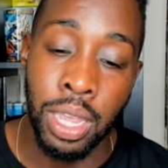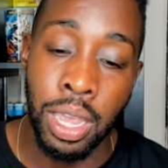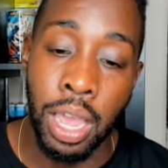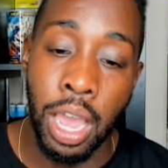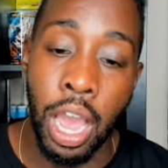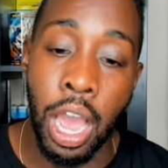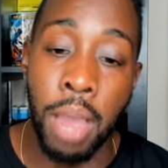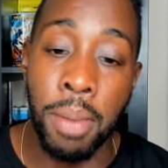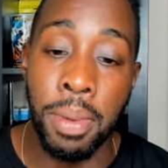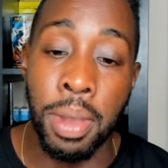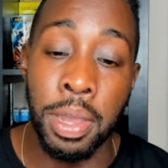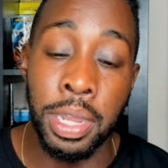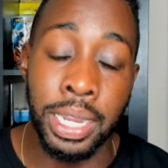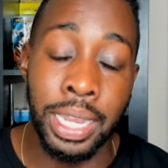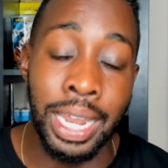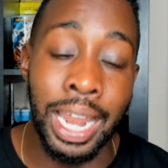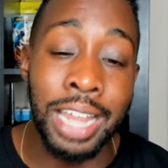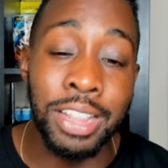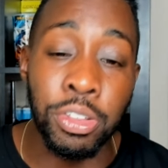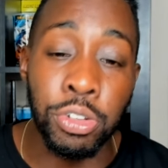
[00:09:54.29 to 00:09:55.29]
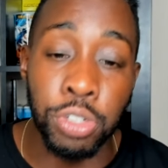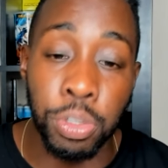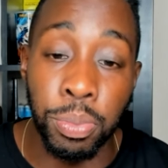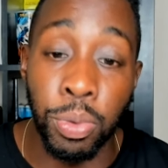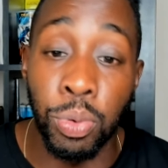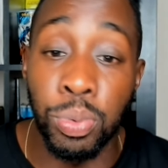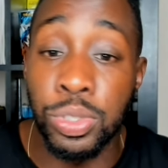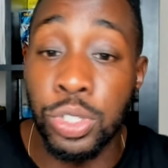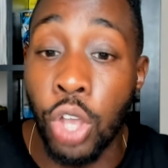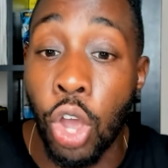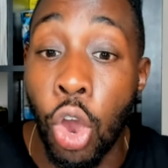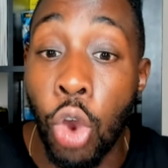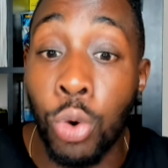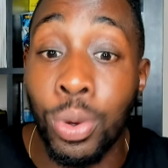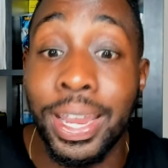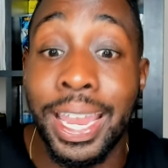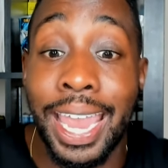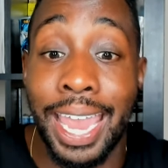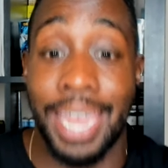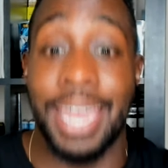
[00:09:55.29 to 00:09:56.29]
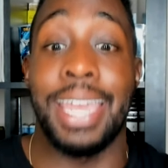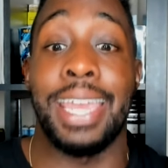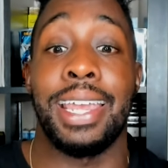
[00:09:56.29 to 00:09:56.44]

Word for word: Um, again, I thought the movie was okay.